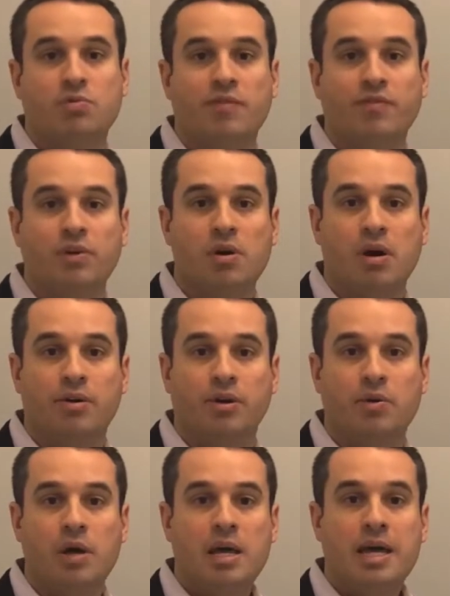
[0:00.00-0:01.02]
square foot
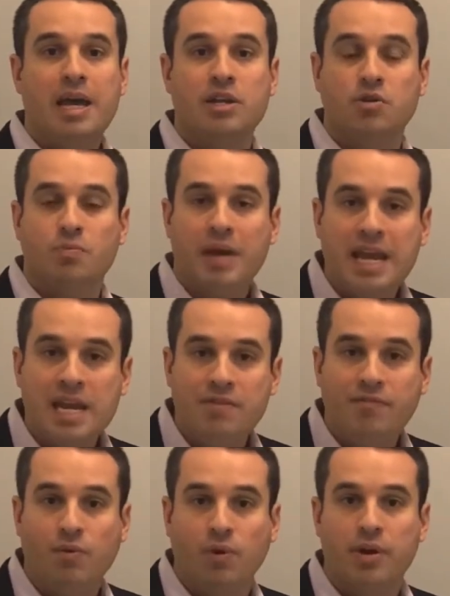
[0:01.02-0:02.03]
condo and you paid
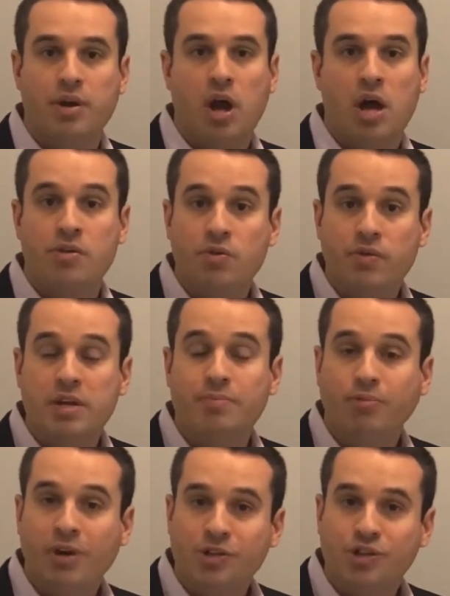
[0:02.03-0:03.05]
for it under the
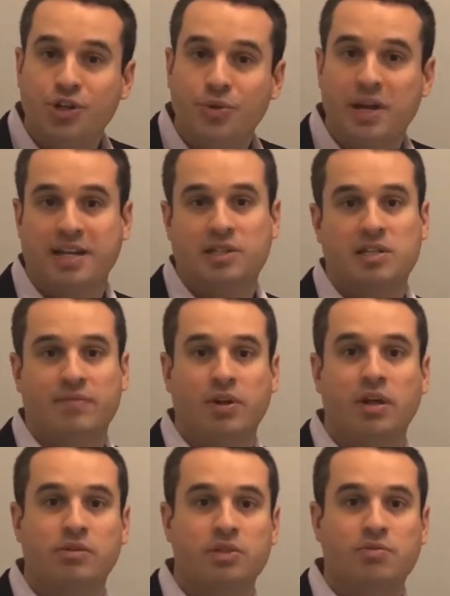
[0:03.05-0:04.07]
impression you were getting
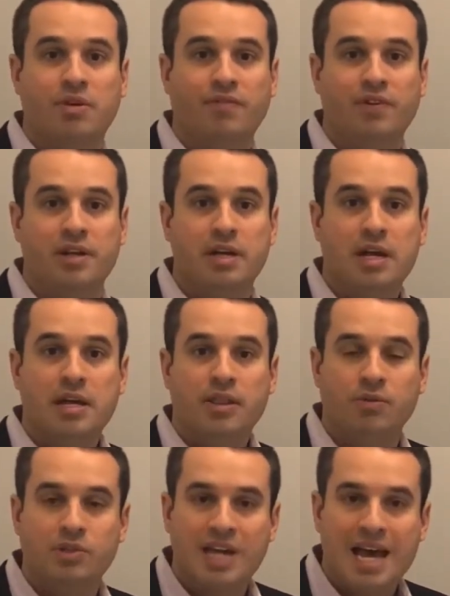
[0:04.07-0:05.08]
700 square feet,
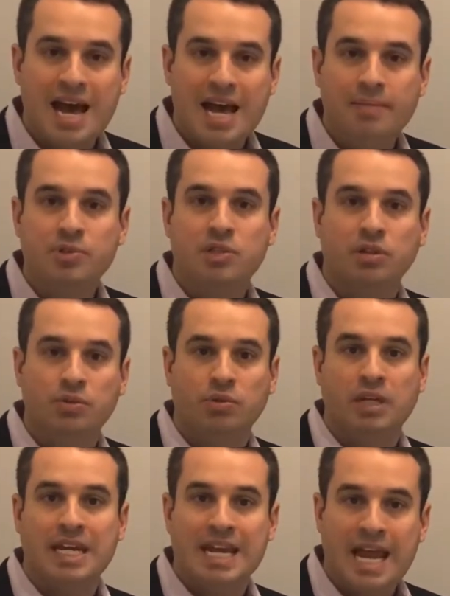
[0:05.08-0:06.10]
there is
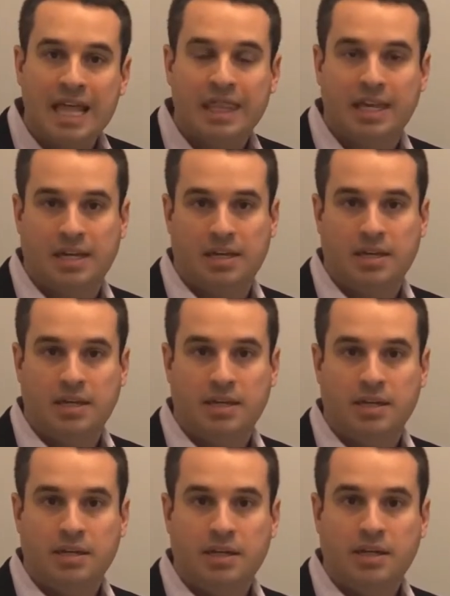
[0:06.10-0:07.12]
absolutely nothing
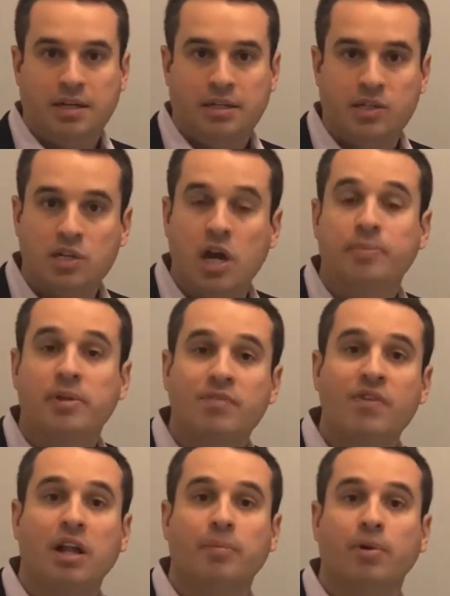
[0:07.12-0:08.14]
to stop the
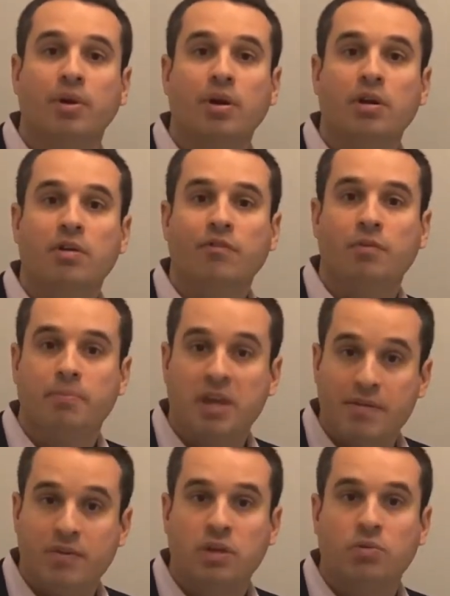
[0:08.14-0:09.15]
developer from
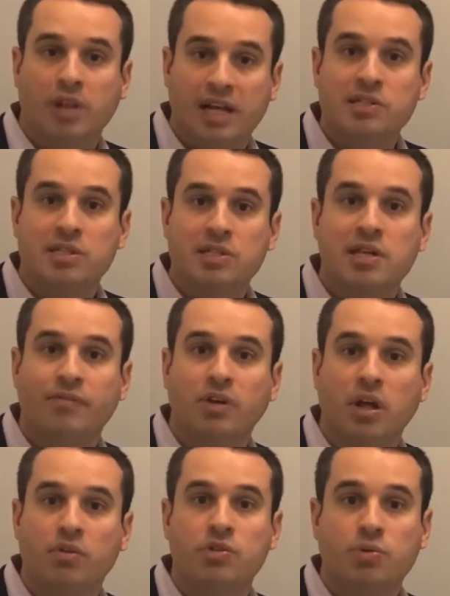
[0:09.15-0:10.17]
giving you less than
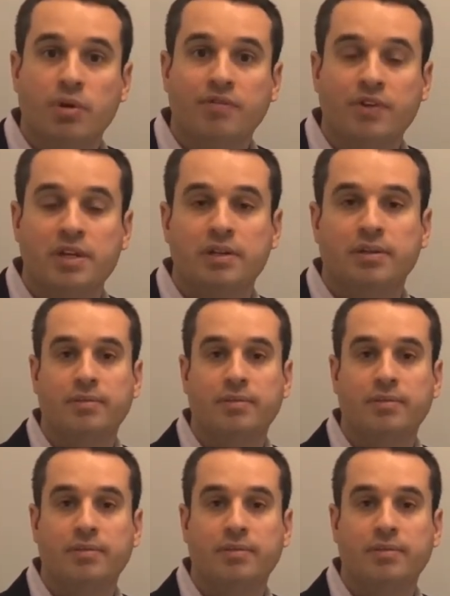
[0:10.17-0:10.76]
700 square feet.